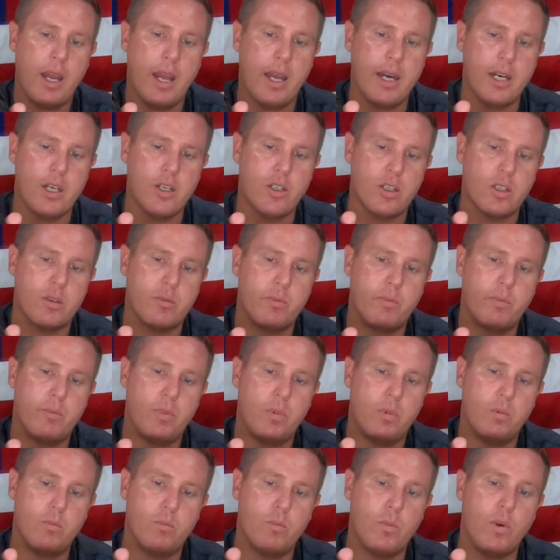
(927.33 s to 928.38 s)
and it just
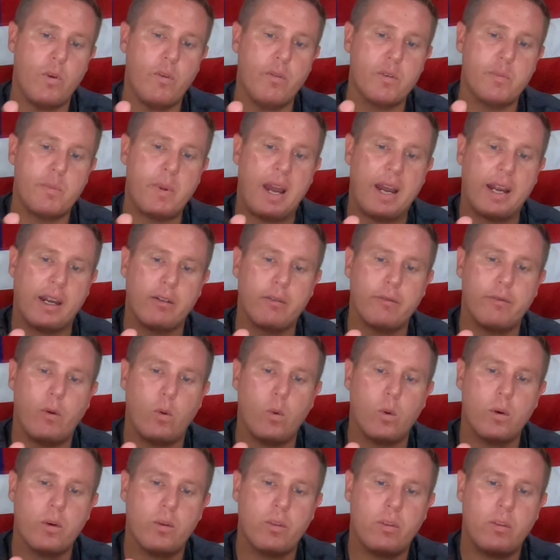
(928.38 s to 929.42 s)
moves back and
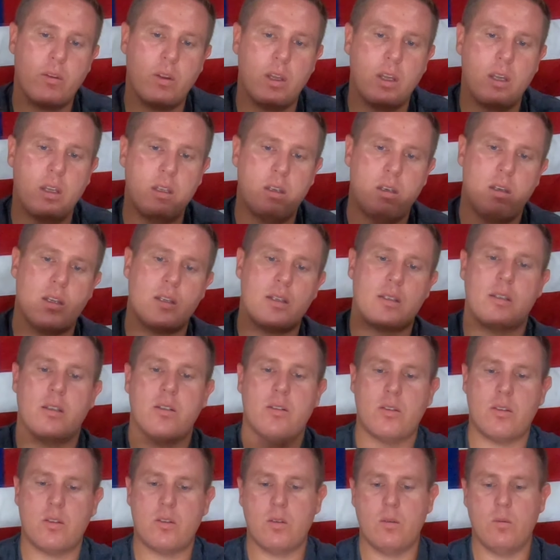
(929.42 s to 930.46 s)
forth and
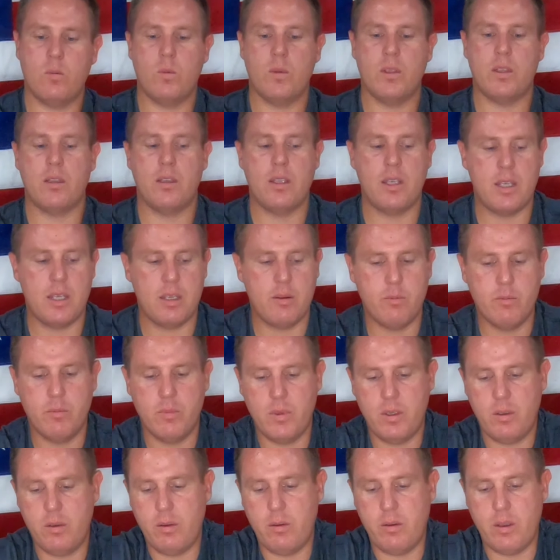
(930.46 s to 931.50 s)
assists with the,
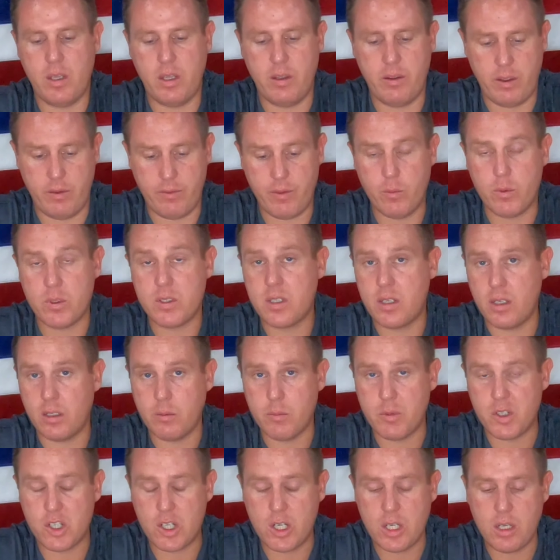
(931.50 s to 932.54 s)
if it was still a
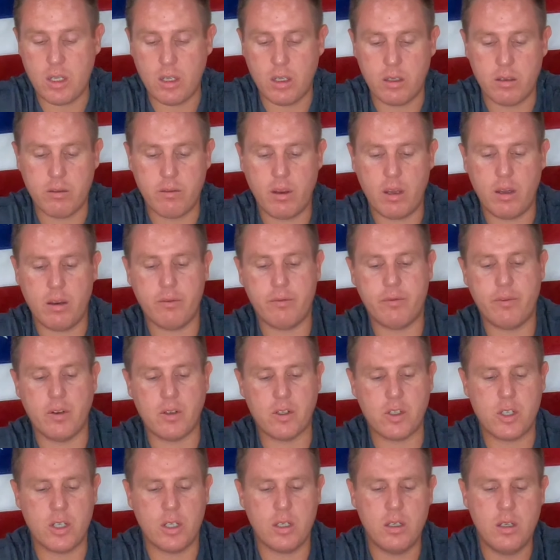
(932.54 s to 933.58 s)
machine gun
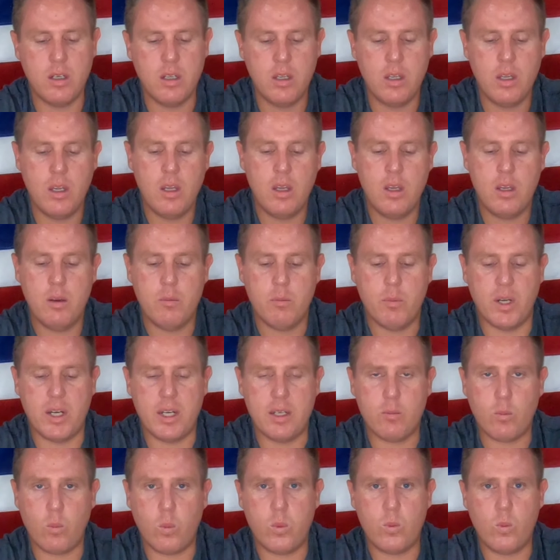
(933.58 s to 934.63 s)
function, but
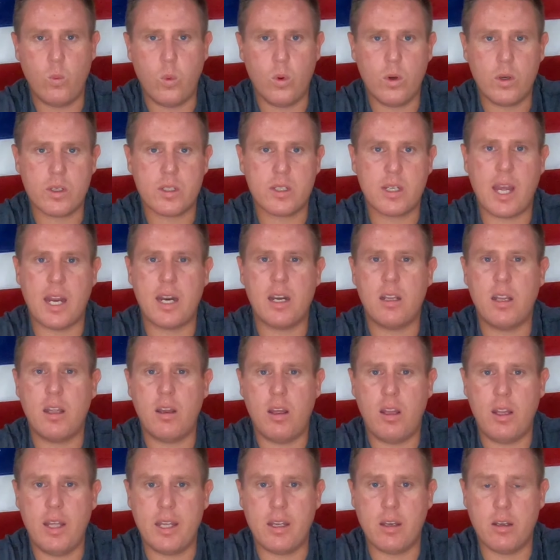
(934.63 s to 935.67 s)
it works kind
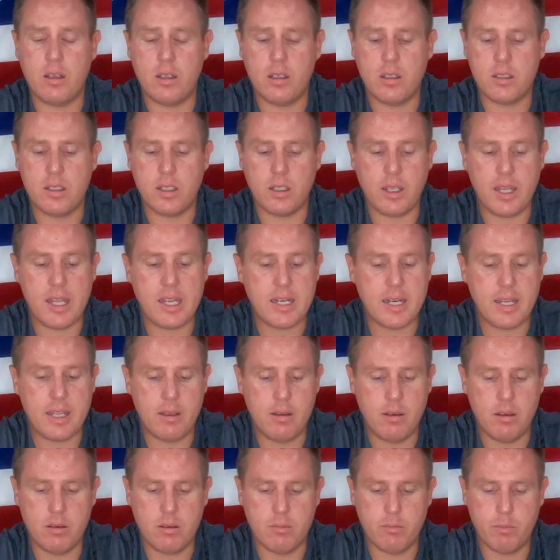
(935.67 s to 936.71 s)
of like a
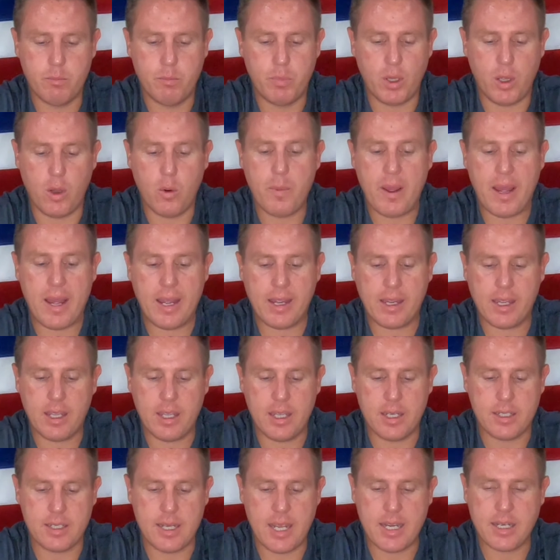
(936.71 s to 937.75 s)
delayed blowback.
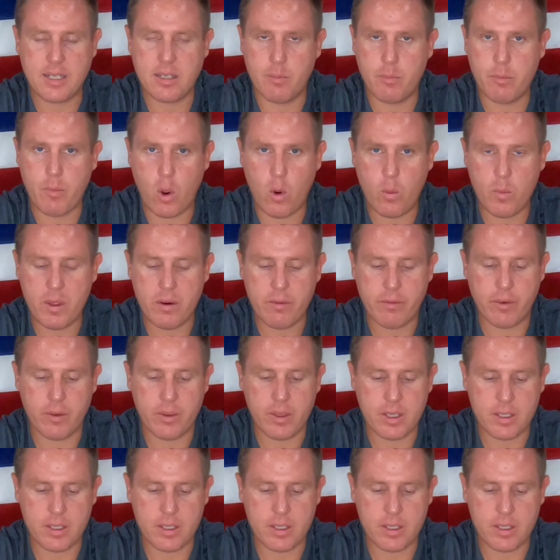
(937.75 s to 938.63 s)
It takes a moment for